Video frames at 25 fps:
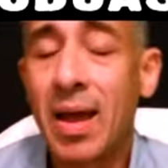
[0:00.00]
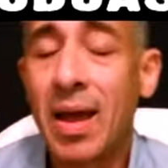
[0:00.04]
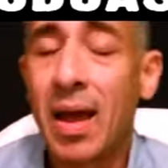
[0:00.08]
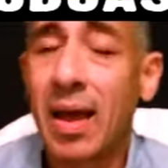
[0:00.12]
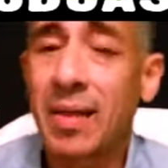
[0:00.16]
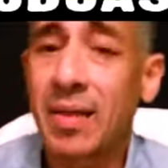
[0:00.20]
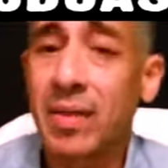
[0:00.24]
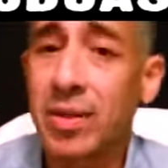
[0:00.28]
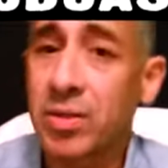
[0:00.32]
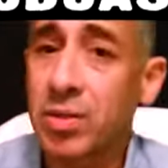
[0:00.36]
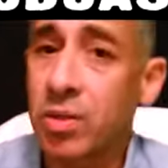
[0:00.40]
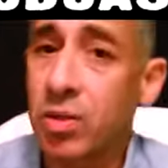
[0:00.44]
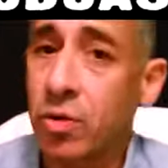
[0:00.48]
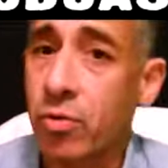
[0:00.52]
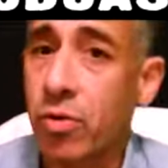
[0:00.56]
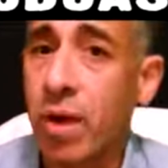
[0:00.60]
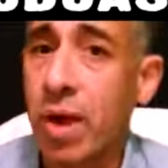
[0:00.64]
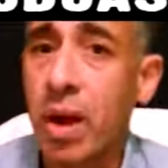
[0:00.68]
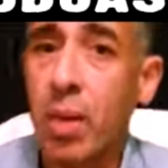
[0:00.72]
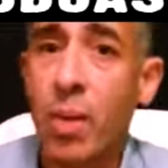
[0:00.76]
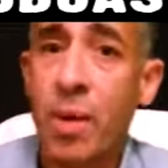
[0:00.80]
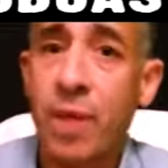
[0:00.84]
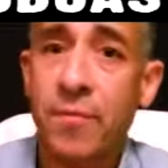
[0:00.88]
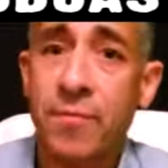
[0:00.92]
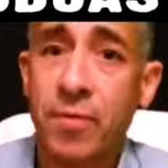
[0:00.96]
And this is a
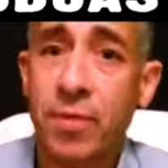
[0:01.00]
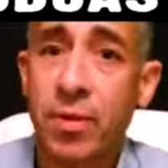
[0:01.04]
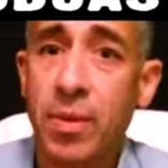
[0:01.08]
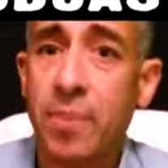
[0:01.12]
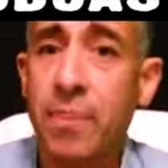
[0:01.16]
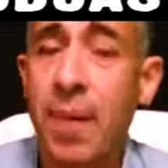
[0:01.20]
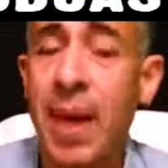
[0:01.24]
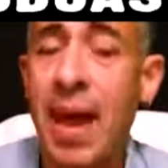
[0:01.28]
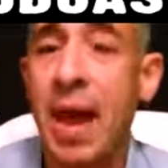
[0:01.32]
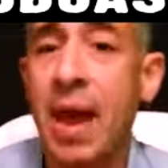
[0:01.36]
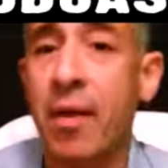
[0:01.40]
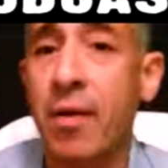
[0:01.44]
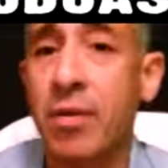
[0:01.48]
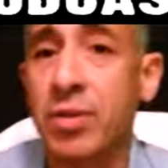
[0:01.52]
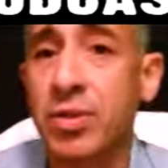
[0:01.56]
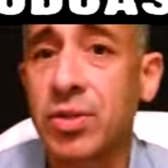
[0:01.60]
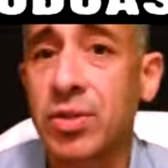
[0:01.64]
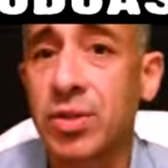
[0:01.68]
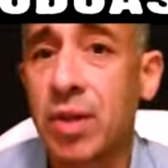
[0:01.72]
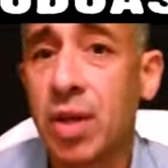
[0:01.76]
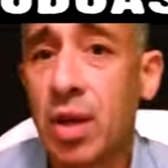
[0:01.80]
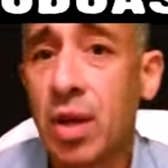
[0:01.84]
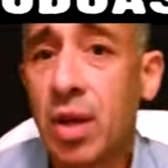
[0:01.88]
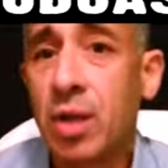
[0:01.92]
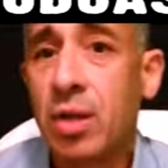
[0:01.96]
great way for the
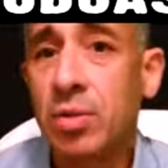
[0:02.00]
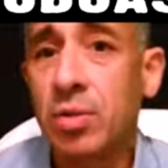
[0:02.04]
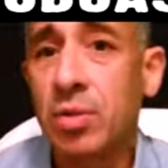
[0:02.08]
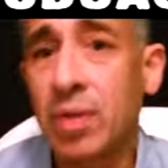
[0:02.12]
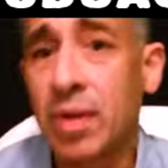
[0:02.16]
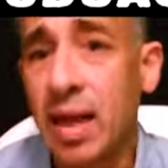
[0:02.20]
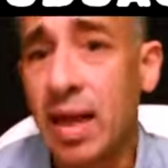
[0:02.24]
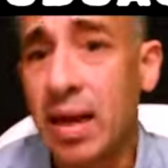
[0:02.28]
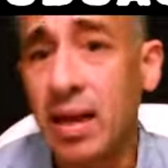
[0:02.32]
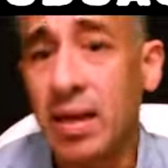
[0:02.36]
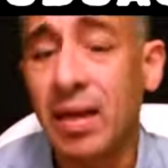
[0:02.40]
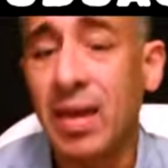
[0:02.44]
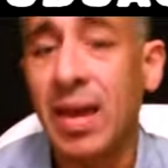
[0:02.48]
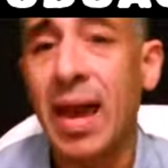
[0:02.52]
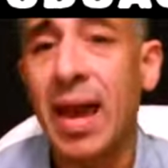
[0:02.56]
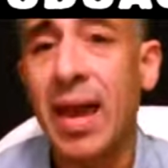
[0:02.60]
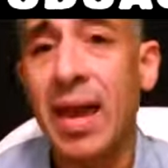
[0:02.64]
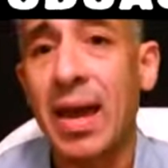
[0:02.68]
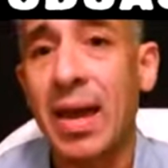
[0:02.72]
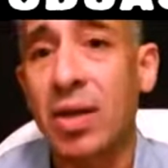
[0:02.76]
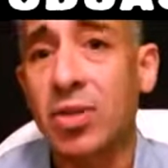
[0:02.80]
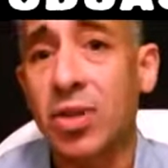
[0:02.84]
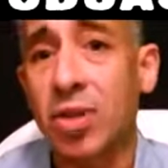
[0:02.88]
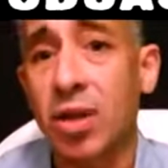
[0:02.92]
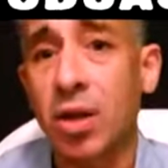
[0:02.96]
parents to then
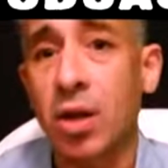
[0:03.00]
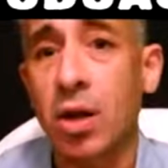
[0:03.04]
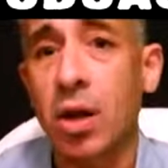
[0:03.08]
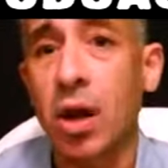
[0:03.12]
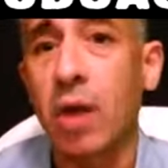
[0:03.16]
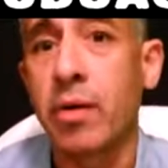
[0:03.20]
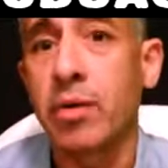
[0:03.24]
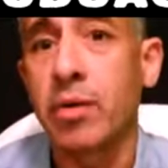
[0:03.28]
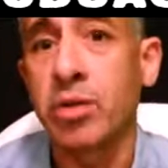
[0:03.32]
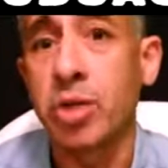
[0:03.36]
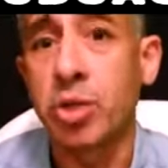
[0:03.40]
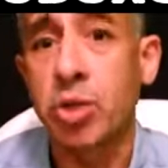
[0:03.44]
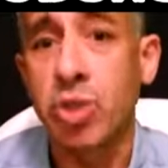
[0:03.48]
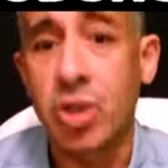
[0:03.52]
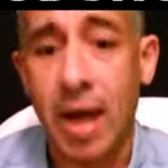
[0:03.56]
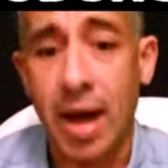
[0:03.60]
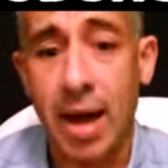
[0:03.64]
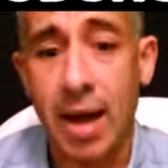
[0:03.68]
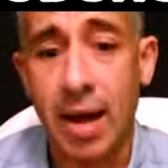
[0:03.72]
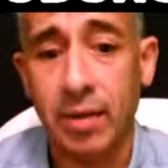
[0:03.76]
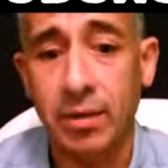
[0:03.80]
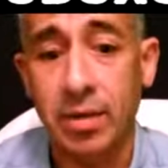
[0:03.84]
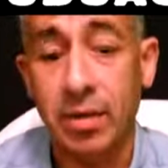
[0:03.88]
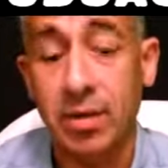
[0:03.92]
engage and encourage the child child.